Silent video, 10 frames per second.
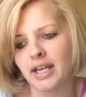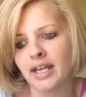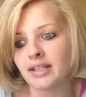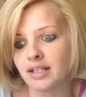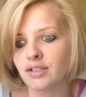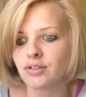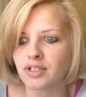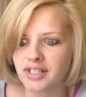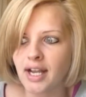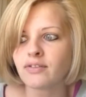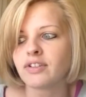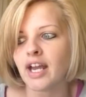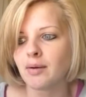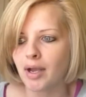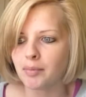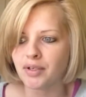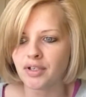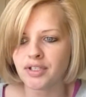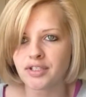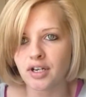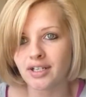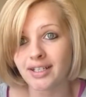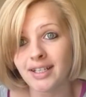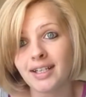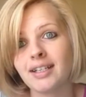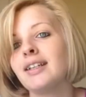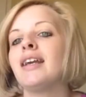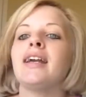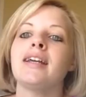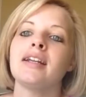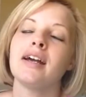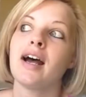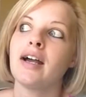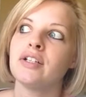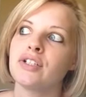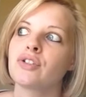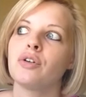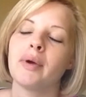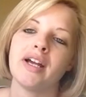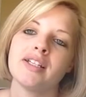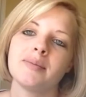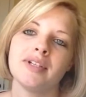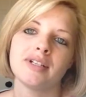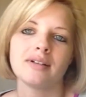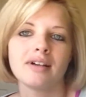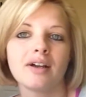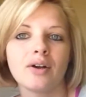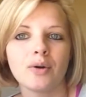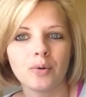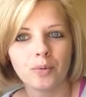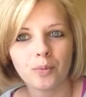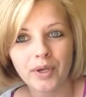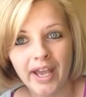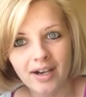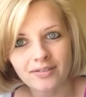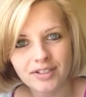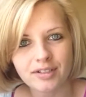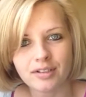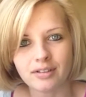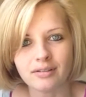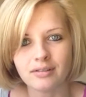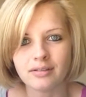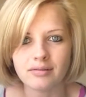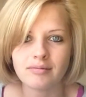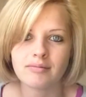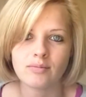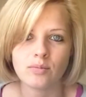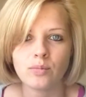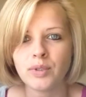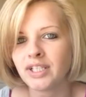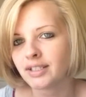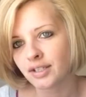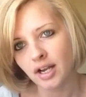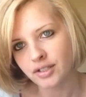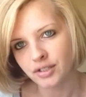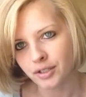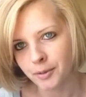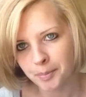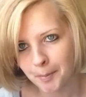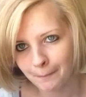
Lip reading: And then 2 days after that, my period started again, and I just told my husband, we need to talk to her.